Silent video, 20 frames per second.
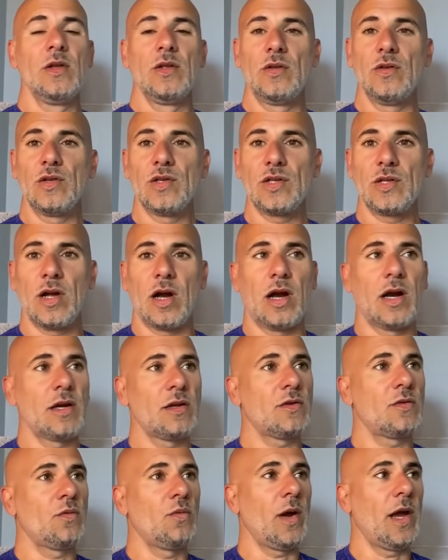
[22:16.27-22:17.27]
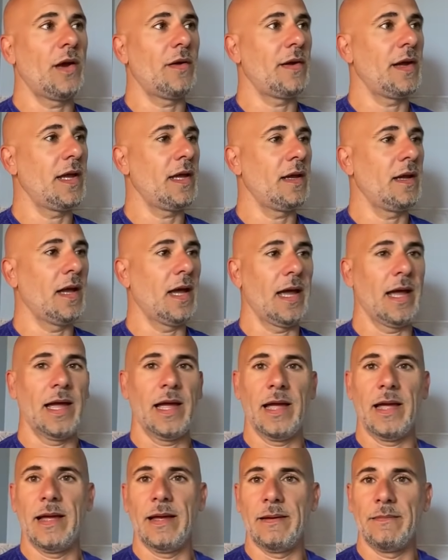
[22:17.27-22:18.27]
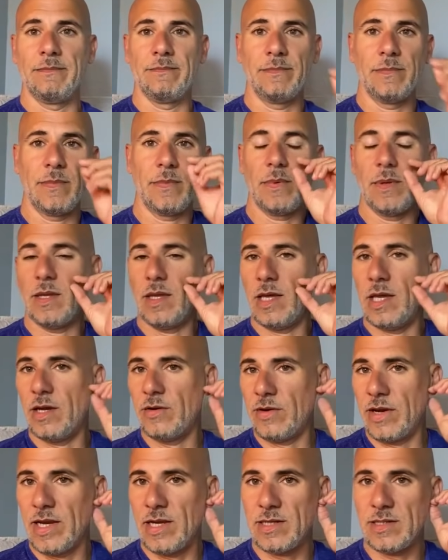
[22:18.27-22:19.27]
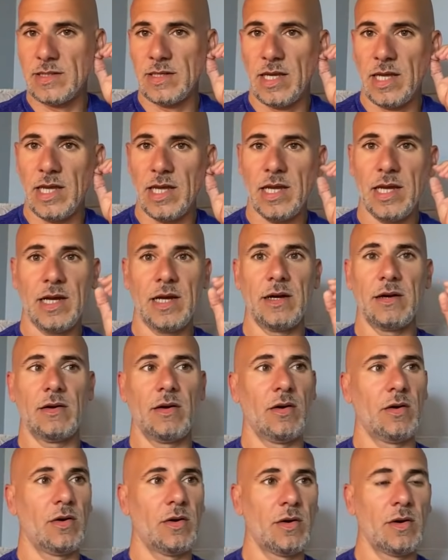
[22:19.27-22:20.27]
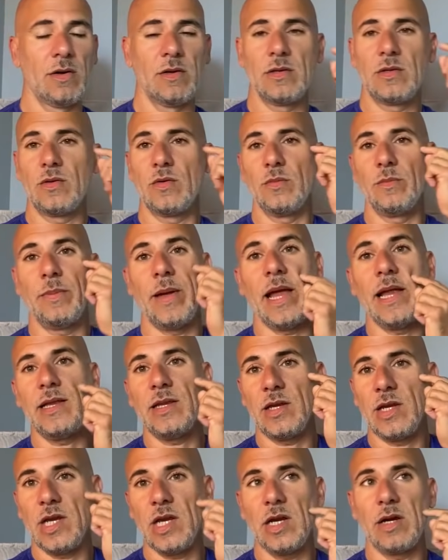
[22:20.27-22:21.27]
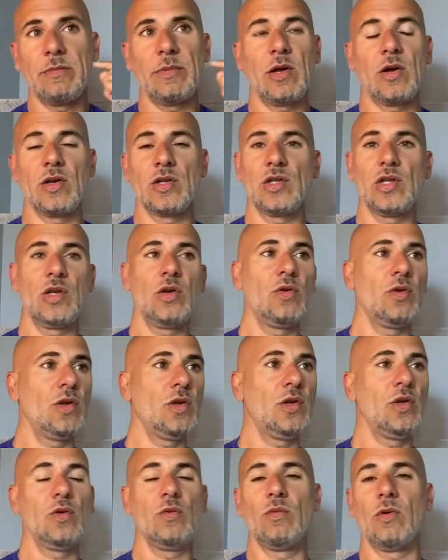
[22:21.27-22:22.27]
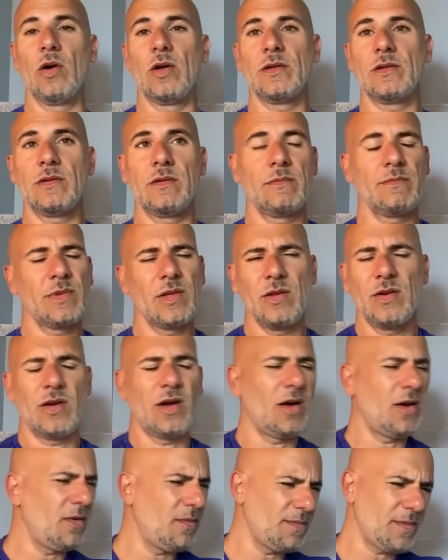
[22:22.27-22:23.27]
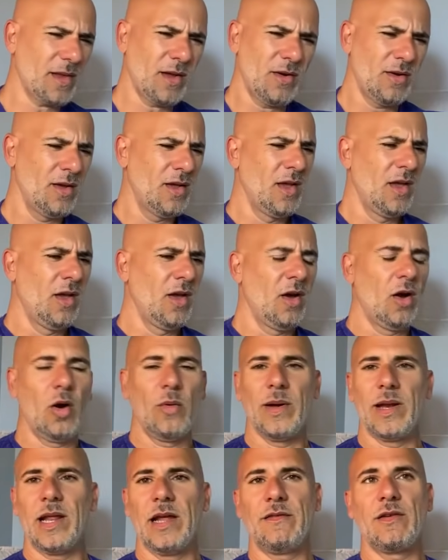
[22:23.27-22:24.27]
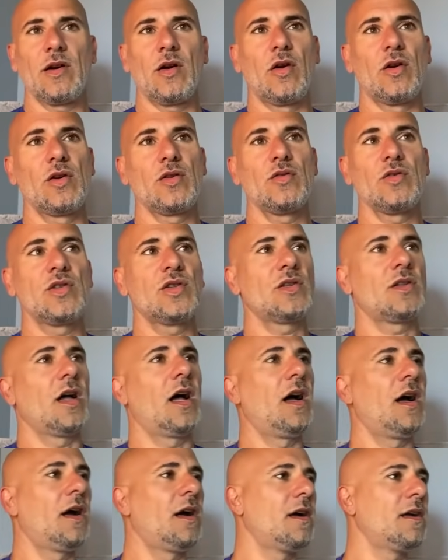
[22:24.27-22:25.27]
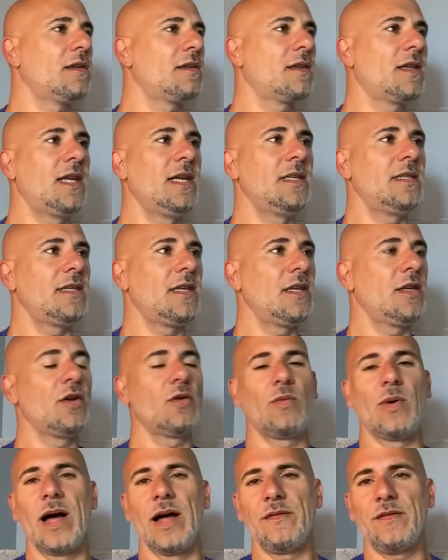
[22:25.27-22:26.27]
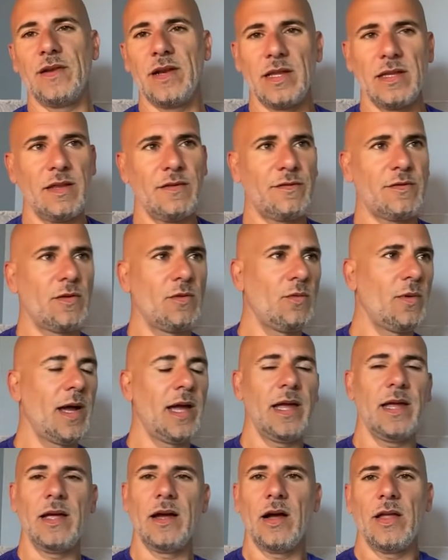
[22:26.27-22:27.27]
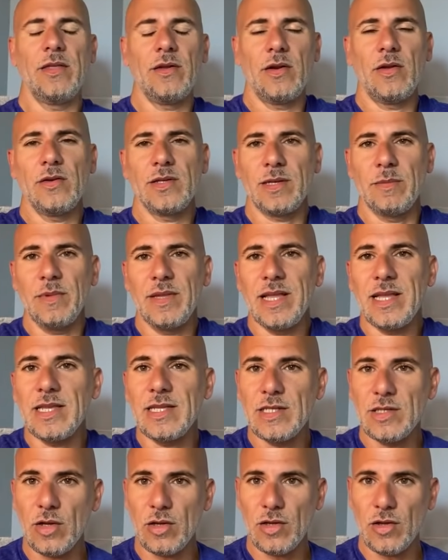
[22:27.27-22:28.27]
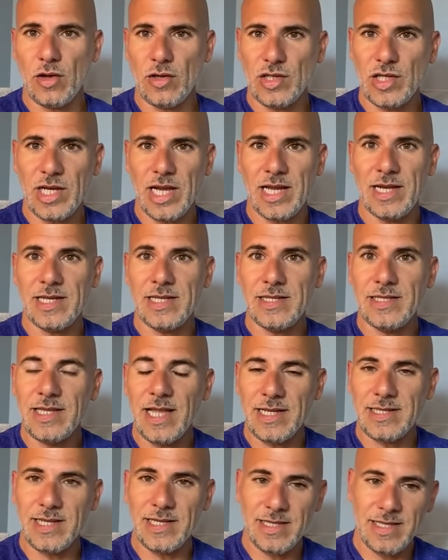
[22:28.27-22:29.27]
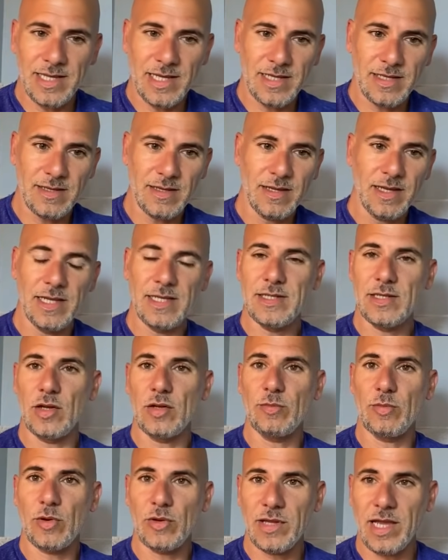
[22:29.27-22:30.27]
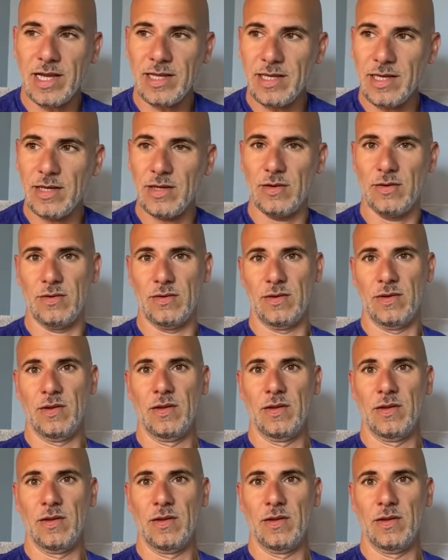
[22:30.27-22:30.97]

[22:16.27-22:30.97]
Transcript: to start wearing earrings here or to paint here because you want, you know, or whatever, or to start kissing your wife in a different way. I don't know, something that is not logic and it's not protecting you.